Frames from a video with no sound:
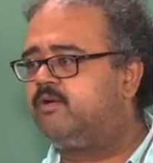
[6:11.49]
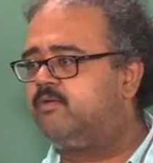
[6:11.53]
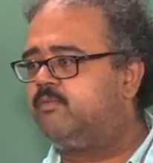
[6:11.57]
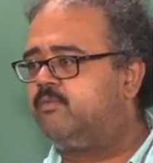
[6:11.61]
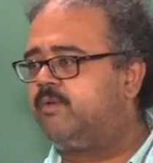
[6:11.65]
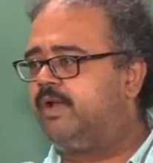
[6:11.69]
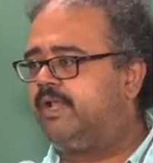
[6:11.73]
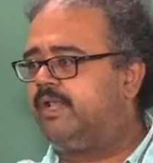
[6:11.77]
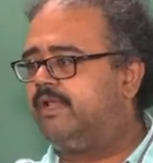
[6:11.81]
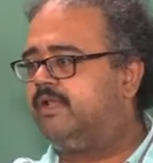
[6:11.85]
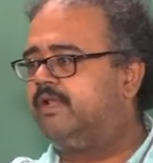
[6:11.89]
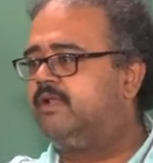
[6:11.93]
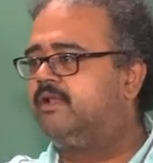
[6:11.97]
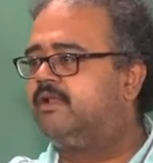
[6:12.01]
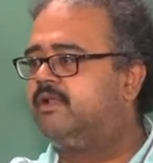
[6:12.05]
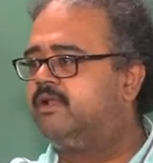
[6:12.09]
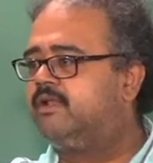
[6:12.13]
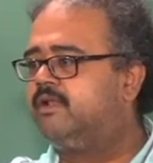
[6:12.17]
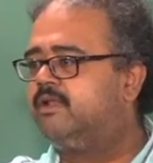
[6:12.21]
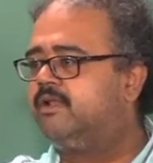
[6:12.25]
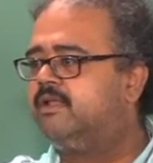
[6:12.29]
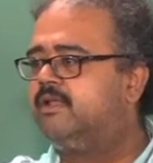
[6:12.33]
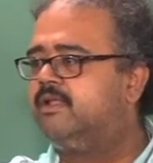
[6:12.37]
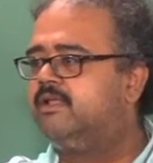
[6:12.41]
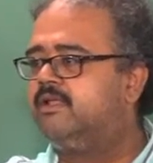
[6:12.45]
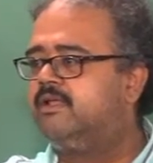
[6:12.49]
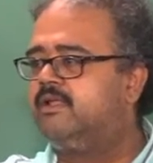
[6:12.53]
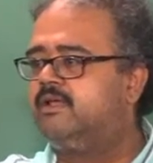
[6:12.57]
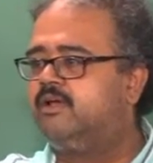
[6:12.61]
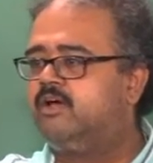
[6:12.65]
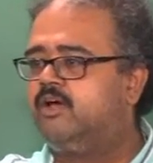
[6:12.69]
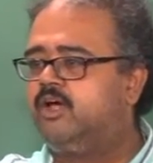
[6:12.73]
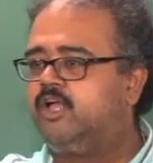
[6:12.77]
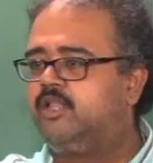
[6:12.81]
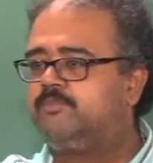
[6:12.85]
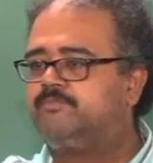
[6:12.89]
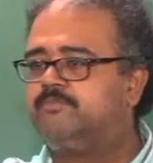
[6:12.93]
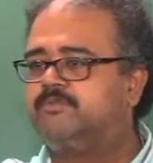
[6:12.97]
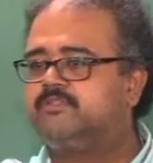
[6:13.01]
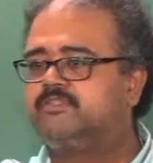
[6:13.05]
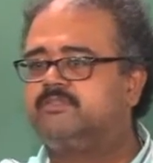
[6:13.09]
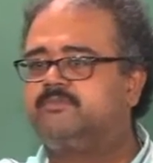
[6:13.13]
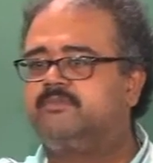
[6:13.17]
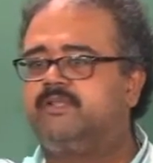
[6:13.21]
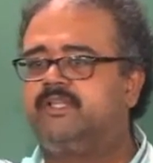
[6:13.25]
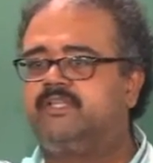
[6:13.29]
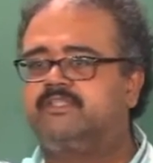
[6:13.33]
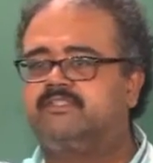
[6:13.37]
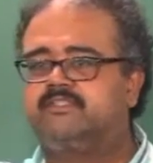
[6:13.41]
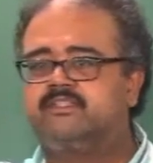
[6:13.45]
1, all
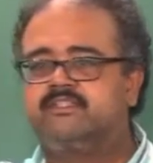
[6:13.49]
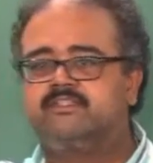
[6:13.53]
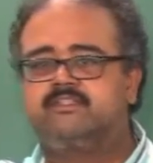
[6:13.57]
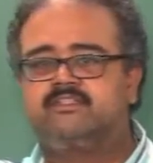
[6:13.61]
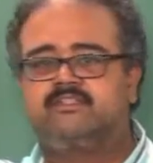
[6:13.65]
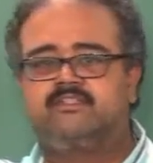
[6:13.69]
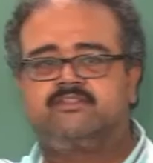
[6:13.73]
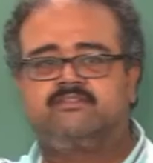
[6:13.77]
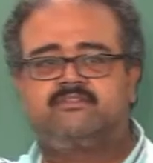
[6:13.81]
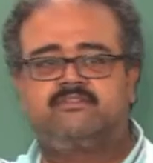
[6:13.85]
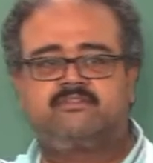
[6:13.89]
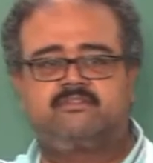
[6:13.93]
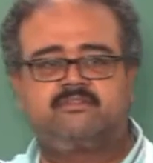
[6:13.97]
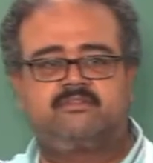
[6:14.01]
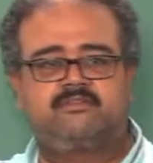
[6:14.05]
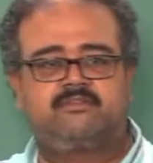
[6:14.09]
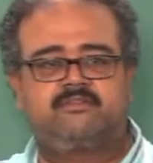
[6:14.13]
possible extensions,